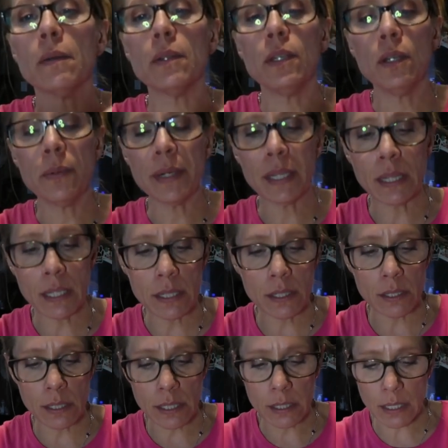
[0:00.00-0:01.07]
You know what?
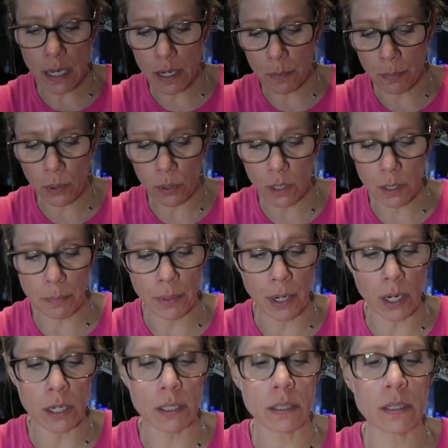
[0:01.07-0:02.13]
Let's kind of pull it
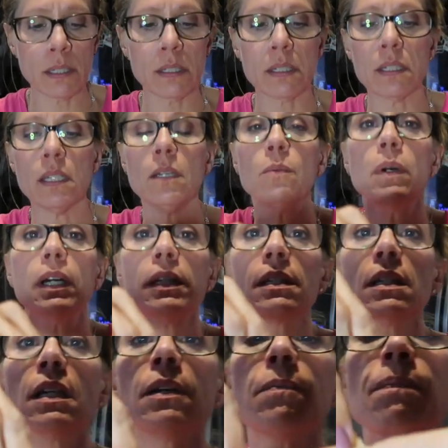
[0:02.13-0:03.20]
apart. Let's see what.